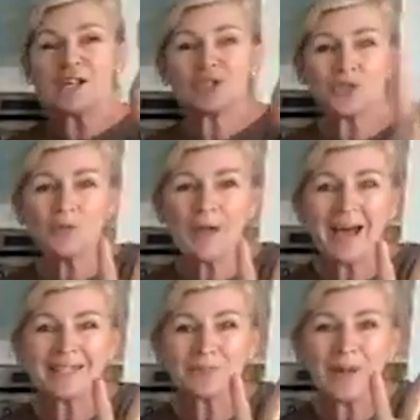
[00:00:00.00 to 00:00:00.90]
2
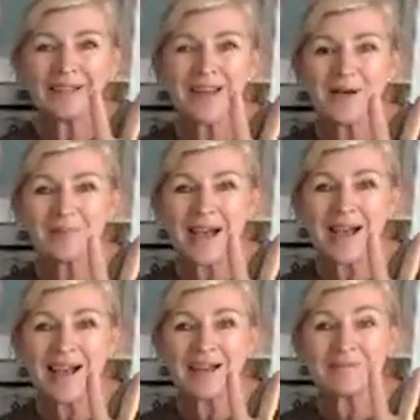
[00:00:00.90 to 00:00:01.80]
parts, 1 cup
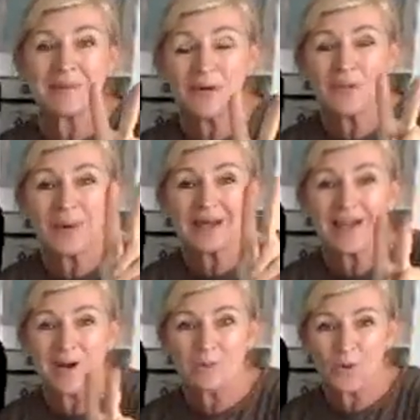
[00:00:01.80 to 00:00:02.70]
milk, 1
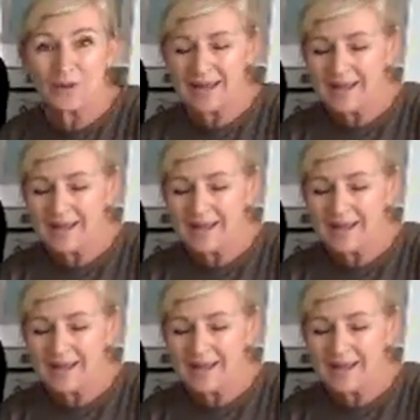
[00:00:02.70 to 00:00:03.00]
cup water,